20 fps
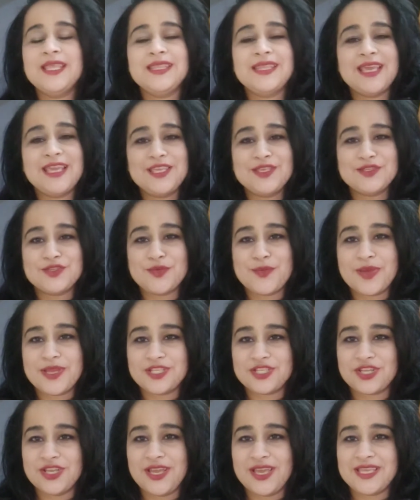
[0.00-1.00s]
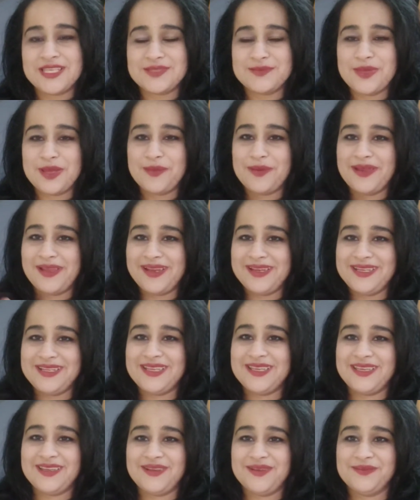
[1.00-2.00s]
Thank you so much guys. Bye bye, take
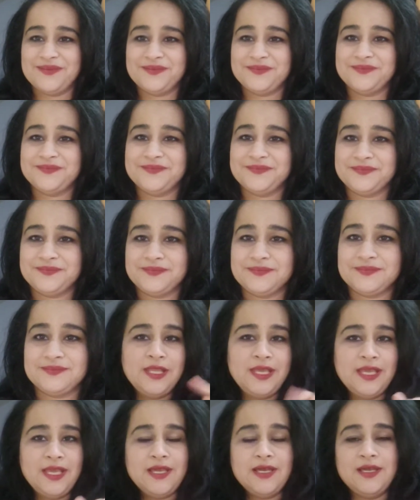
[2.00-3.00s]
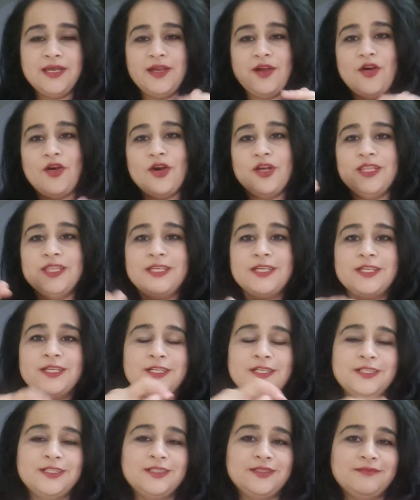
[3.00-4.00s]
care. Link all
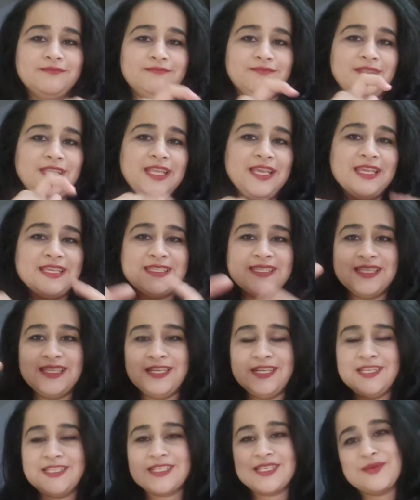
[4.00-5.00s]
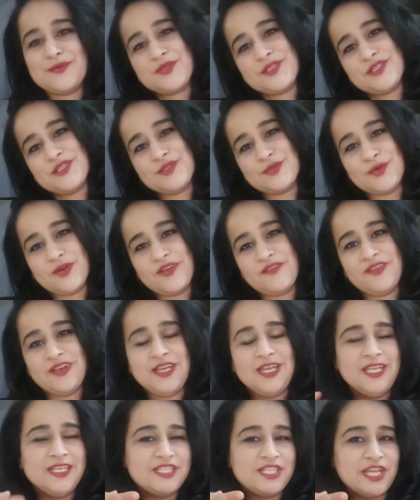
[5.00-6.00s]
the links in the description, so
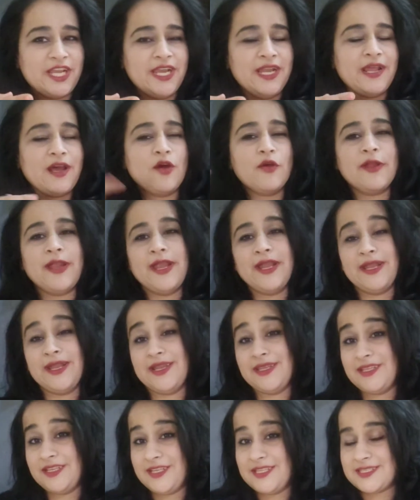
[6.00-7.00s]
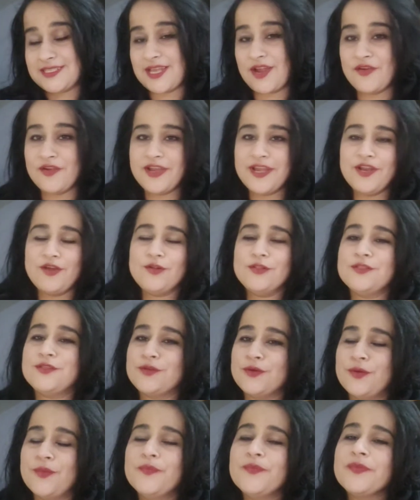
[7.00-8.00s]
definitely check it out and get the discount, and
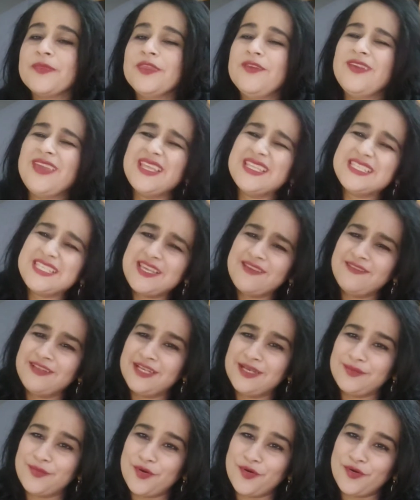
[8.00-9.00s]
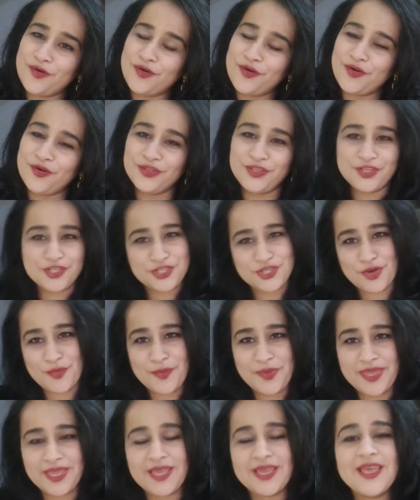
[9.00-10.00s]
also can save a little more on your
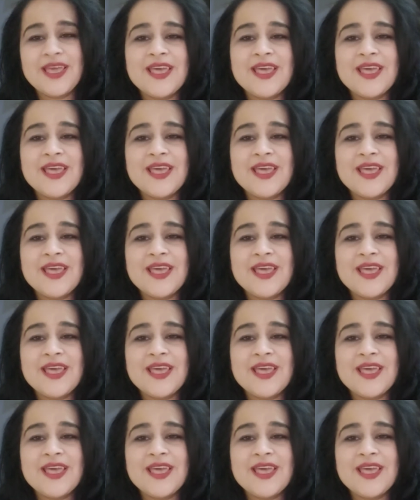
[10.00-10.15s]
shopping.